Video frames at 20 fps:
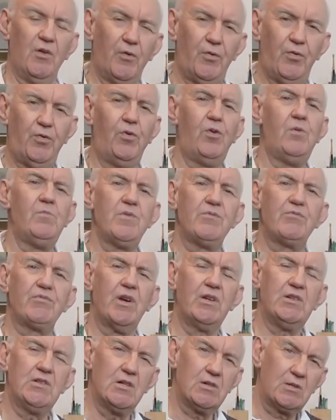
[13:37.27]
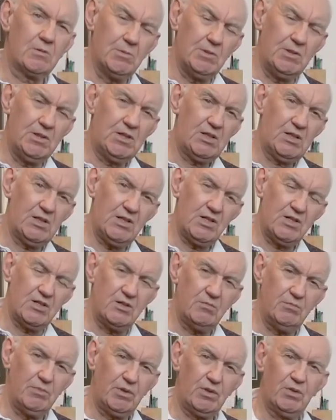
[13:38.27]
form of radio
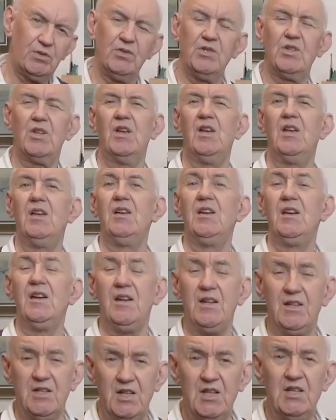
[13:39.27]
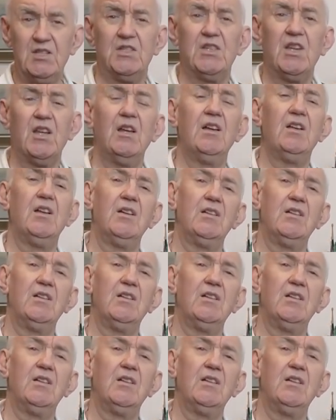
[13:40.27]
communication because it is